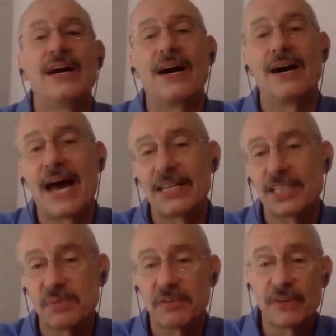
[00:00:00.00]
Uh,
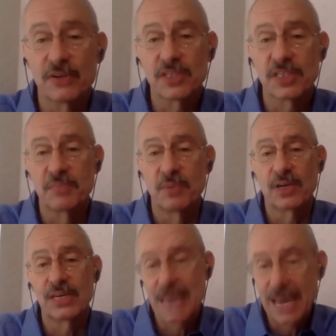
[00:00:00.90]
Alex McPherson's
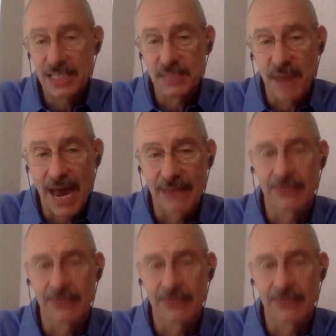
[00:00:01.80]
book, he hates math,